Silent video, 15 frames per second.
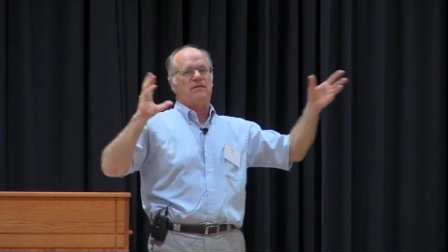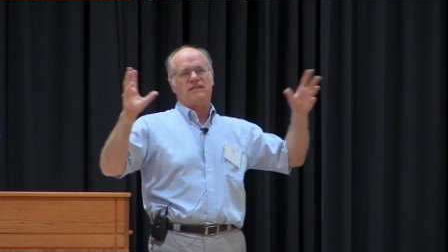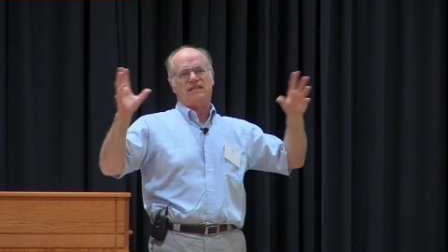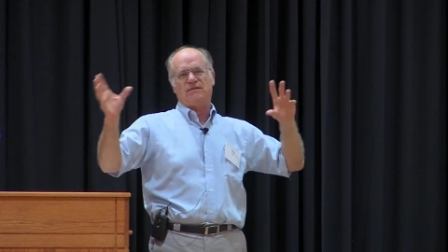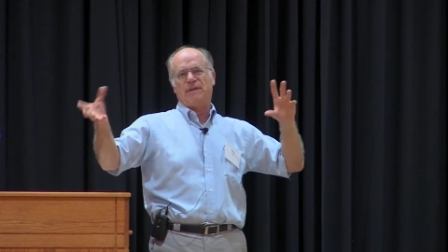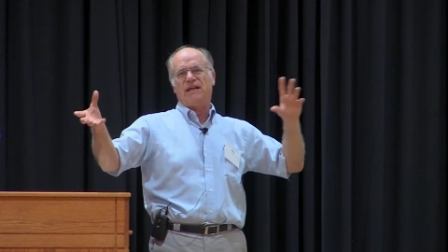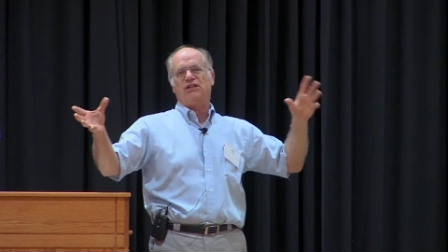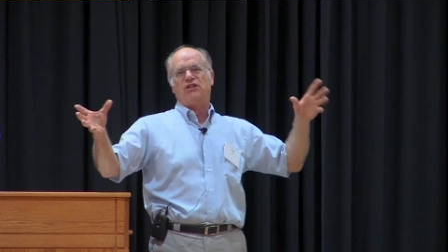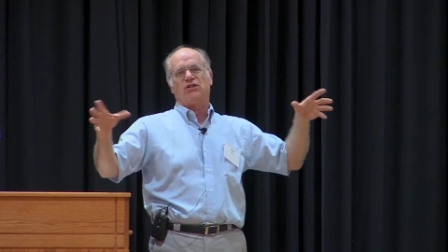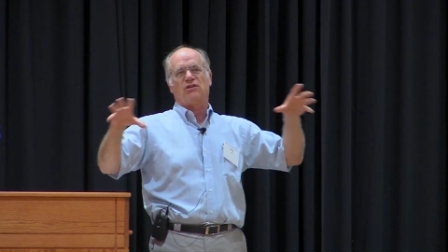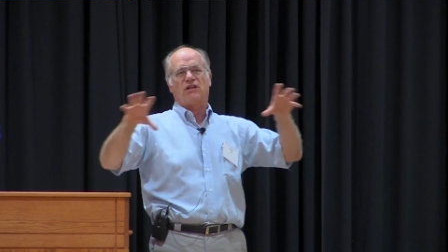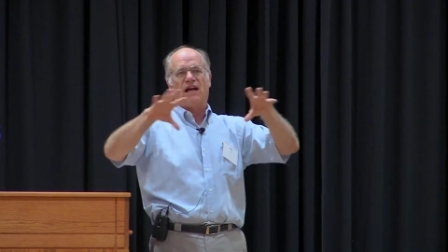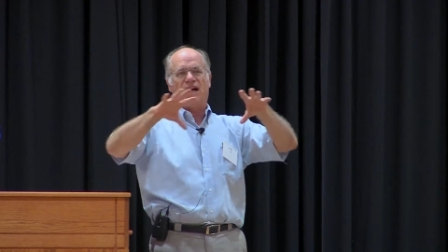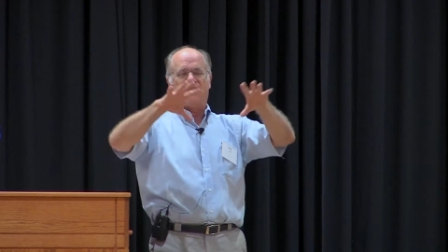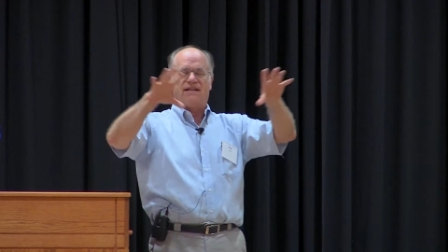spatial
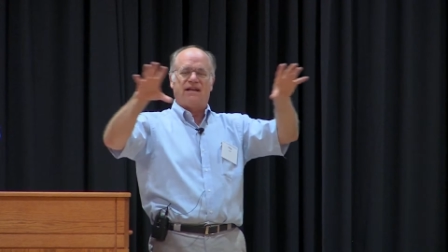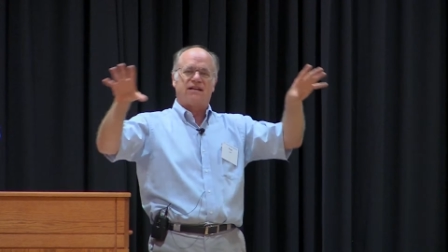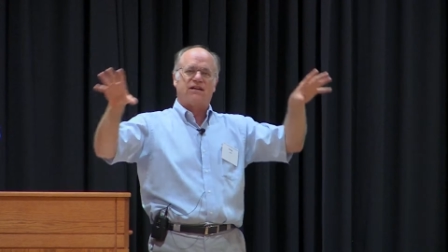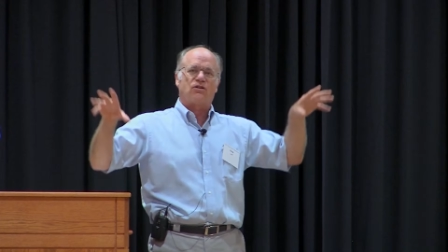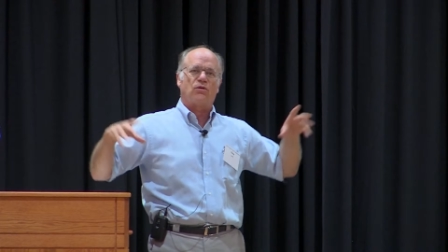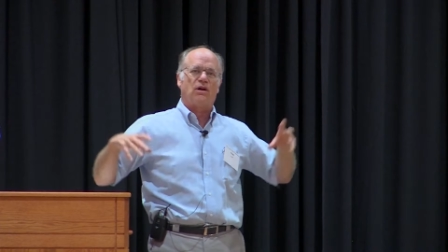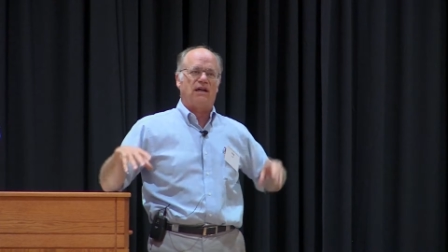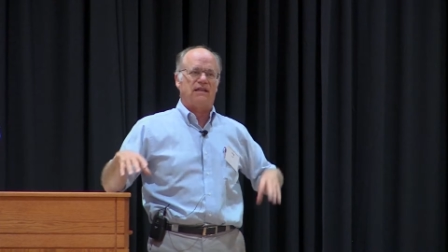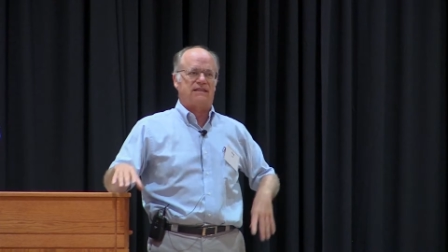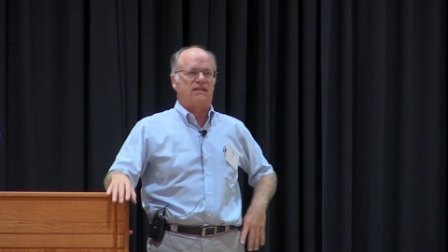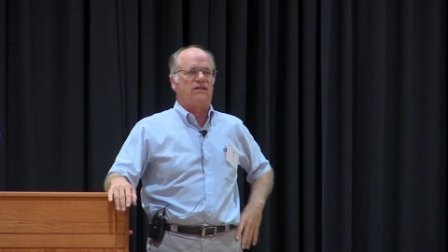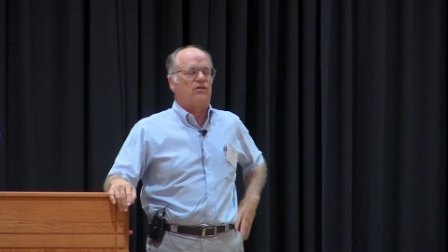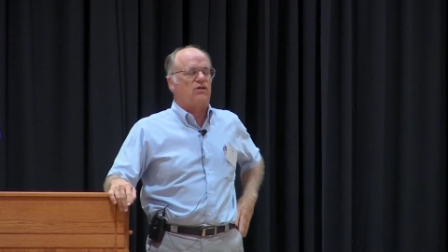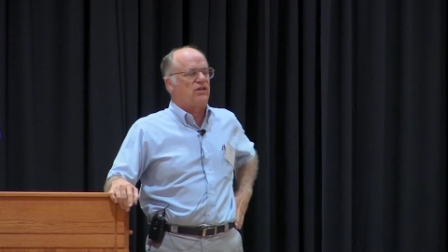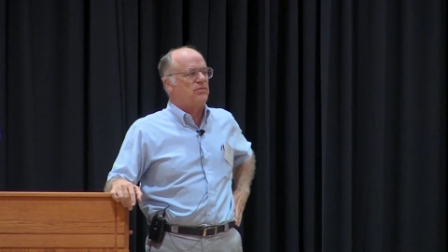content across the
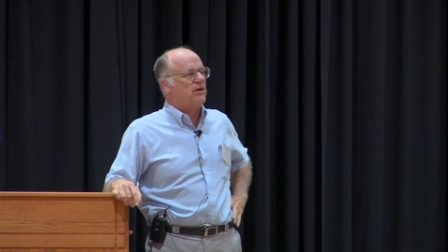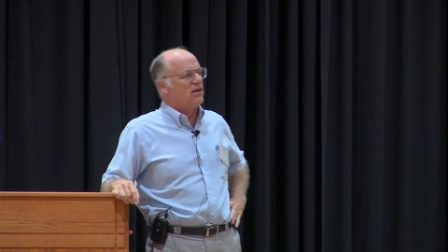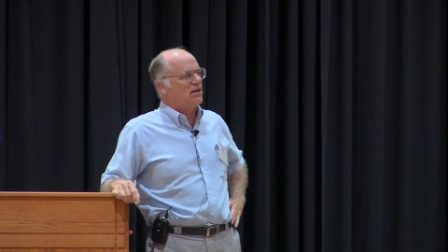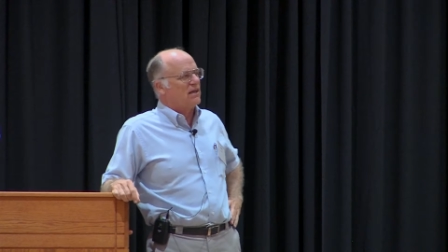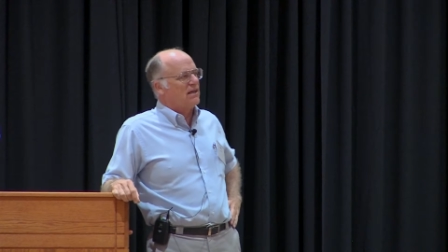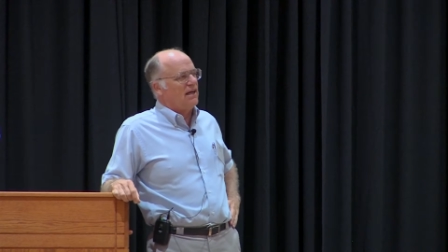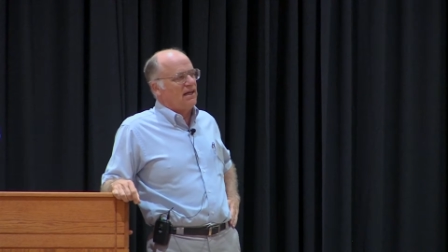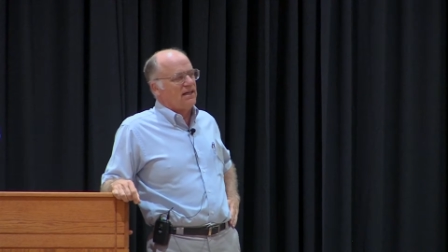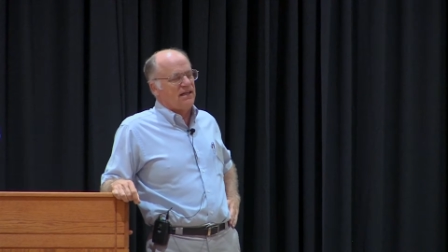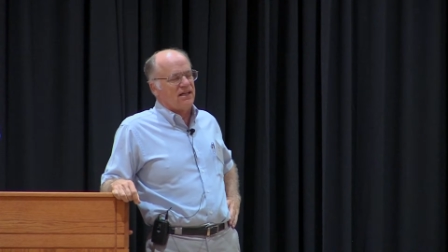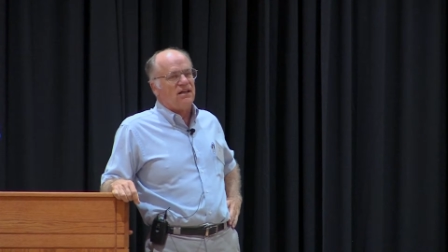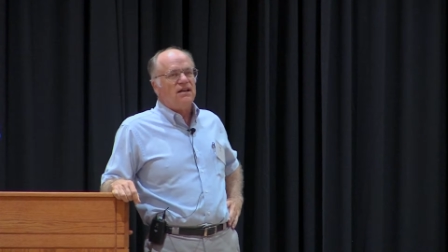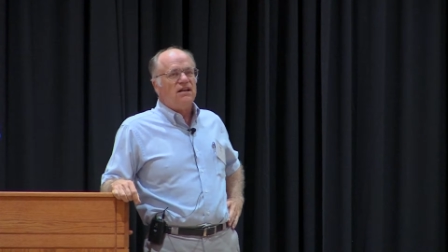North American continent.